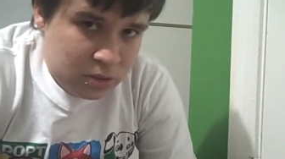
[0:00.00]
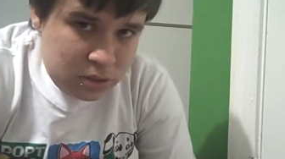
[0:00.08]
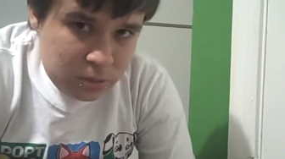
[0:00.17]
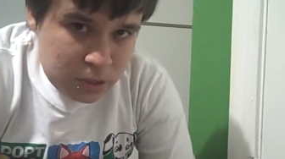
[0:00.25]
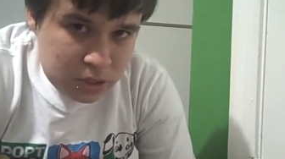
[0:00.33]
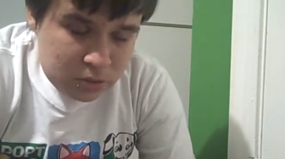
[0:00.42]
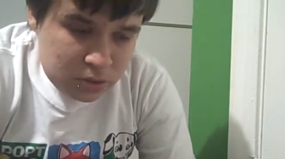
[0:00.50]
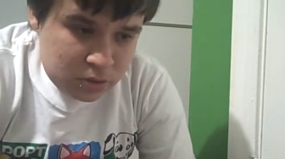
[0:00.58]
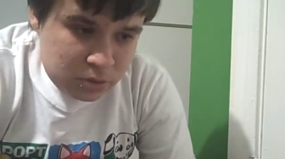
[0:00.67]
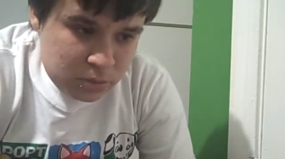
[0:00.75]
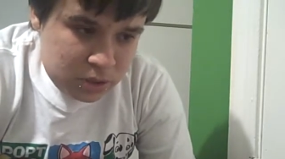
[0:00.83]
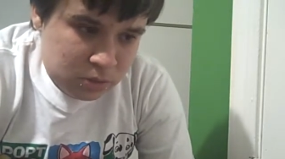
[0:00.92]
use the men's
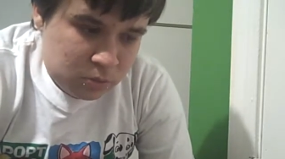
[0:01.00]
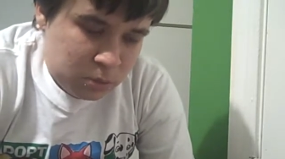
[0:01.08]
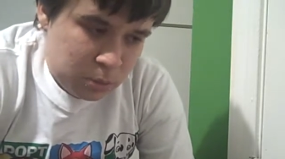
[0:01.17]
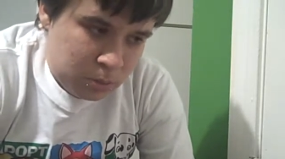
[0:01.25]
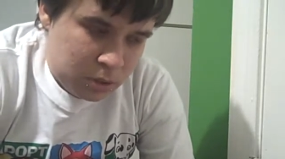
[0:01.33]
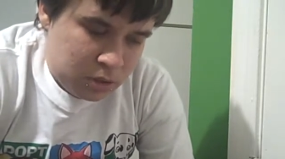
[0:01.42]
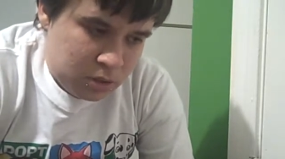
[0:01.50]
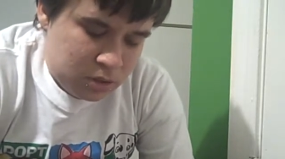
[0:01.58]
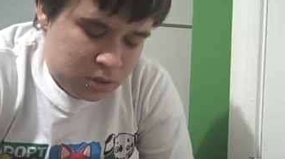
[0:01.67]
restroom because I'm with my mother.